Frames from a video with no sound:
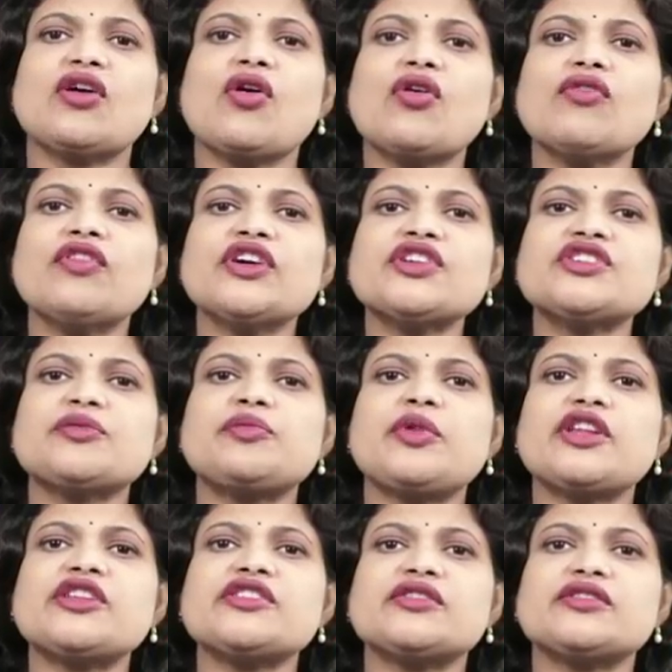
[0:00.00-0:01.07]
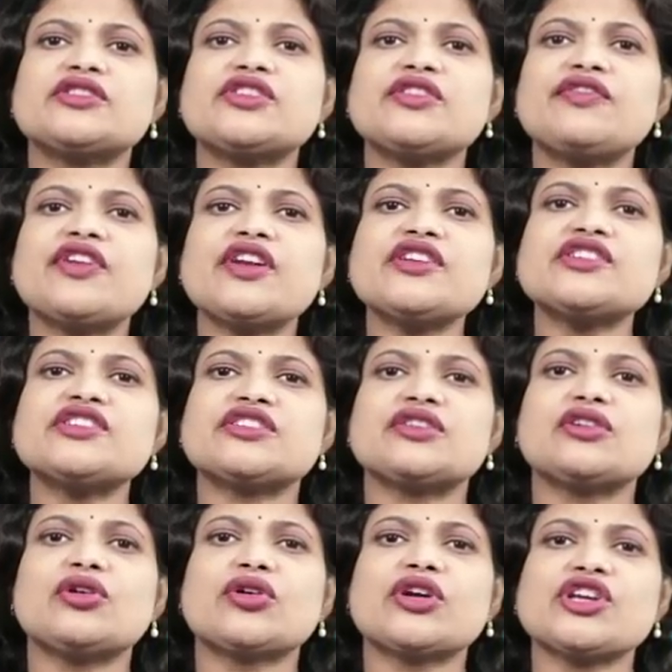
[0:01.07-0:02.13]
over different
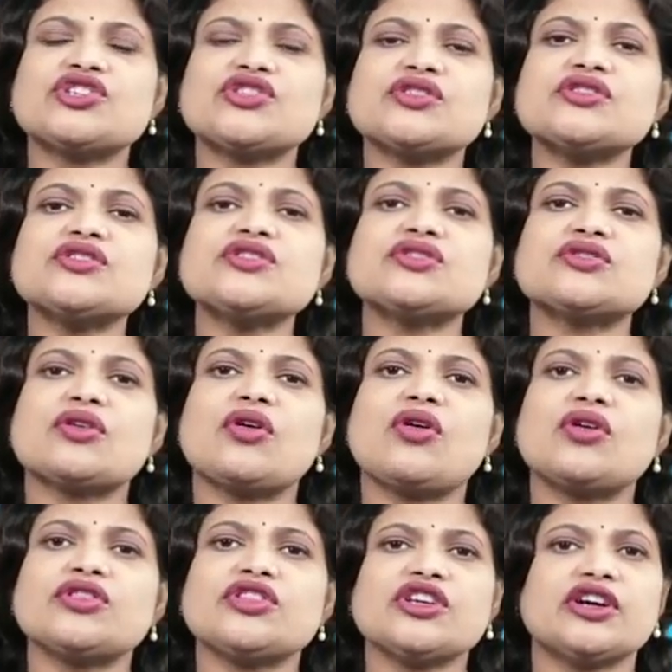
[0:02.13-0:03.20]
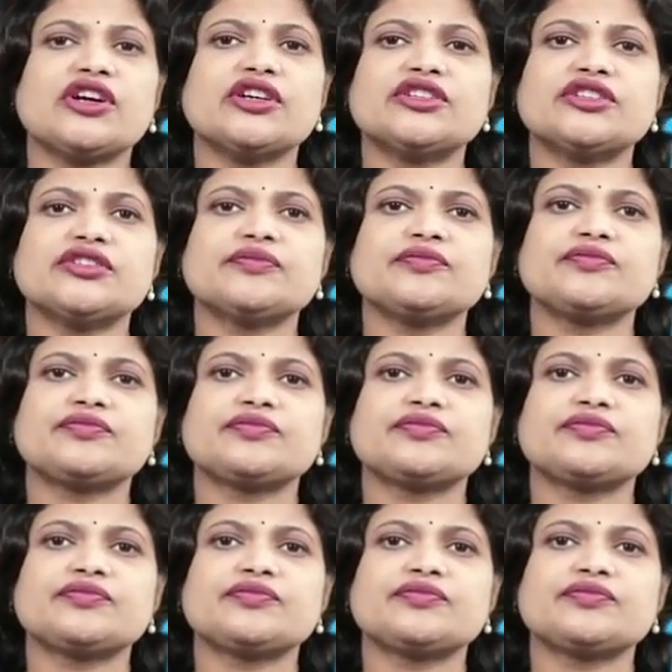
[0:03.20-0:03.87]
locations on the earth.